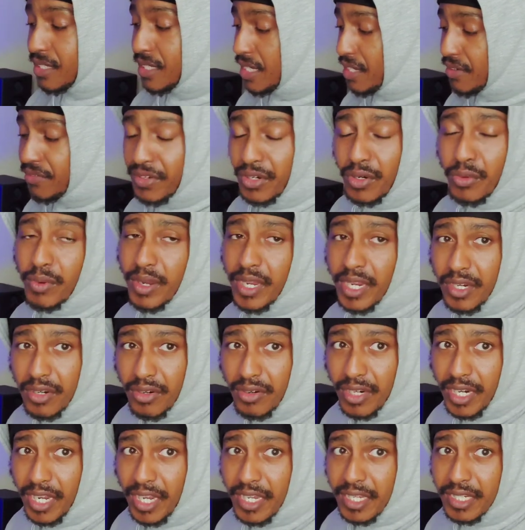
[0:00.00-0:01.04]
give it away
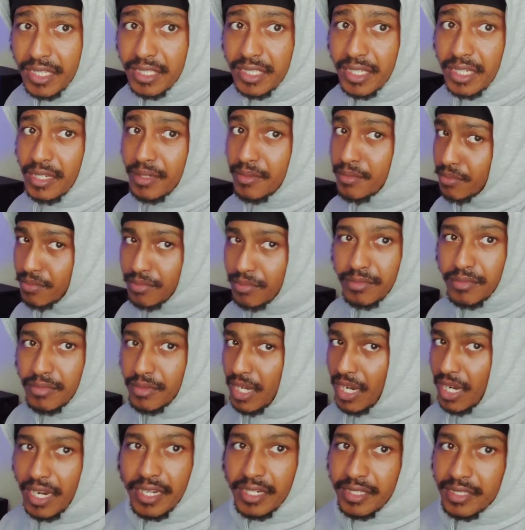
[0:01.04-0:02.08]
on Cash App.
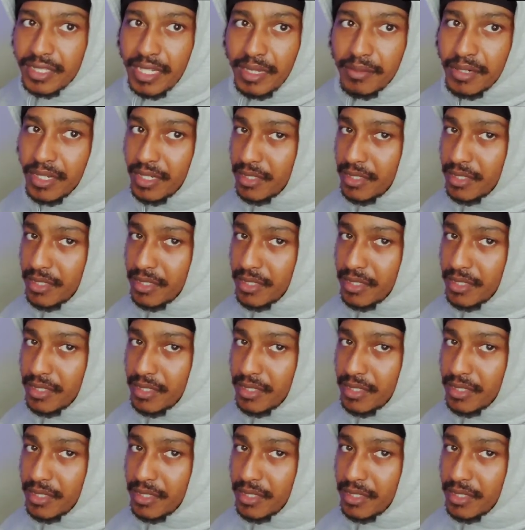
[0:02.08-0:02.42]
I got to stop